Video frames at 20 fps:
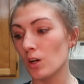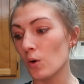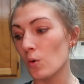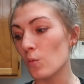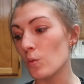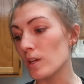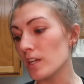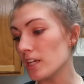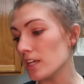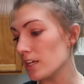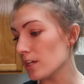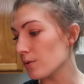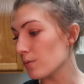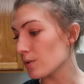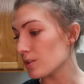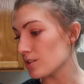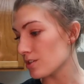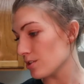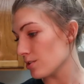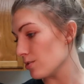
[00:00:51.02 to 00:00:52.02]
we
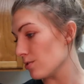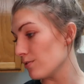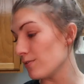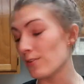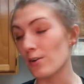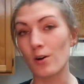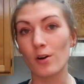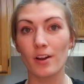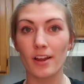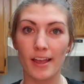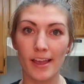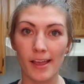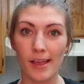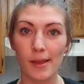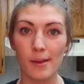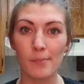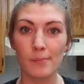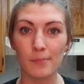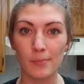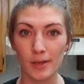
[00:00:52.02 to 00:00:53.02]
were due for
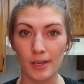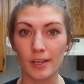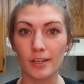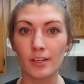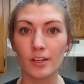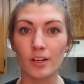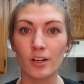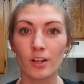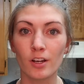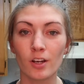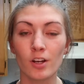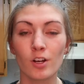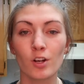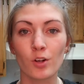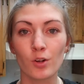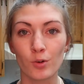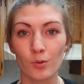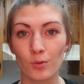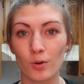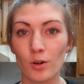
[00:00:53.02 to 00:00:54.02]
a big
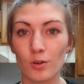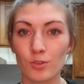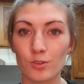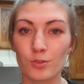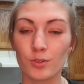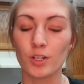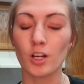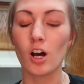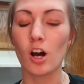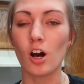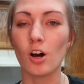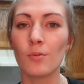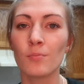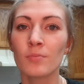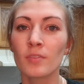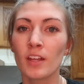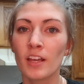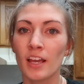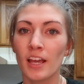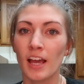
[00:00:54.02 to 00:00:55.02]
grocery haul.
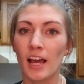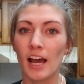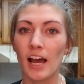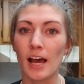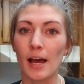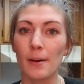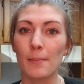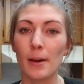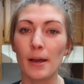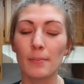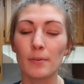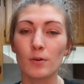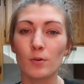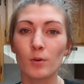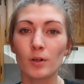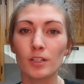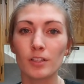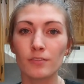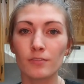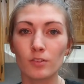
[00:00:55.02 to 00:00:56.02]
Um, I've been
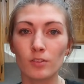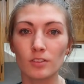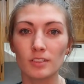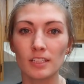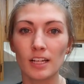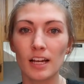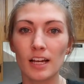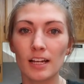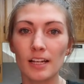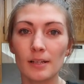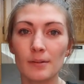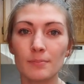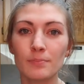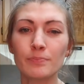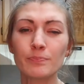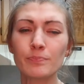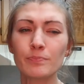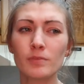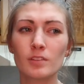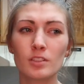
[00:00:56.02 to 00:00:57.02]
working full
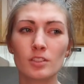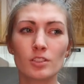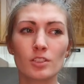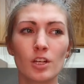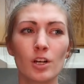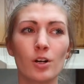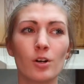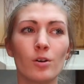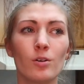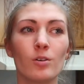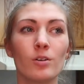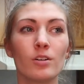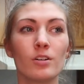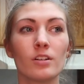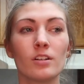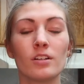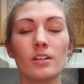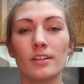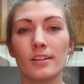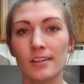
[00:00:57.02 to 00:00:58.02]
time, so
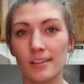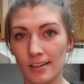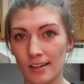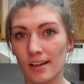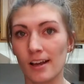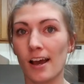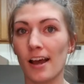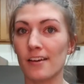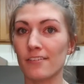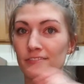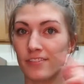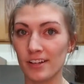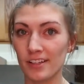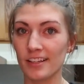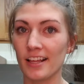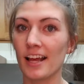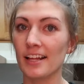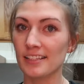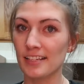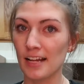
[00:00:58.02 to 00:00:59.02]
I
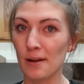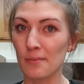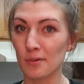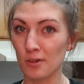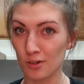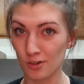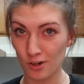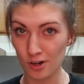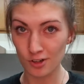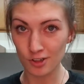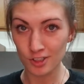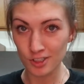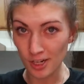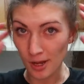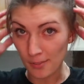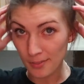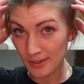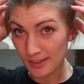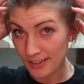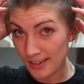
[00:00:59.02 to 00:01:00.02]
finally had time to go grocery
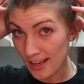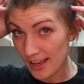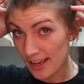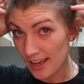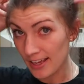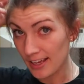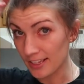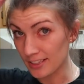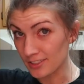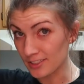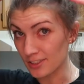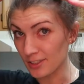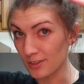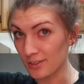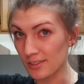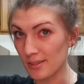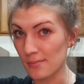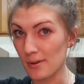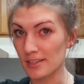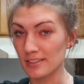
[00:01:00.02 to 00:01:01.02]
shopping today.
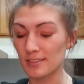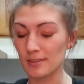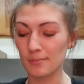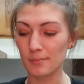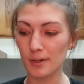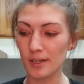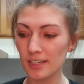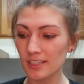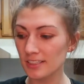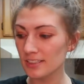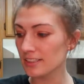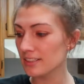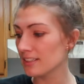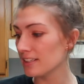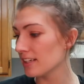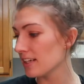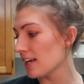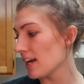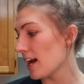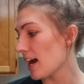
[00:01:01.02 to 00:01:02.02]
Excuse the messy bun.
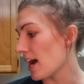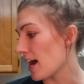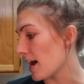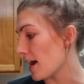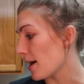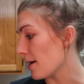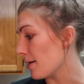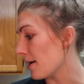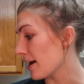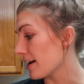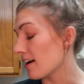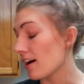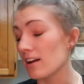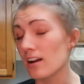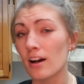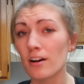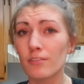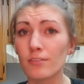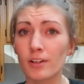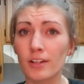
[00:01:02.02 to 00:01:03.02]
Uh, I got
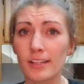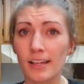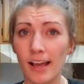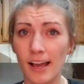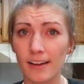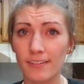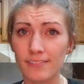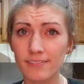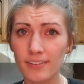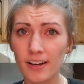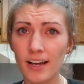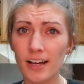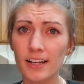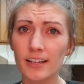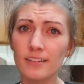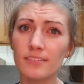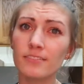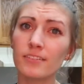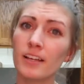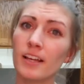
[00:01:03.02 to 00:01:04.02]
off work at
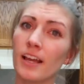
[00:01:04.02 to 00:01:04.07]
five,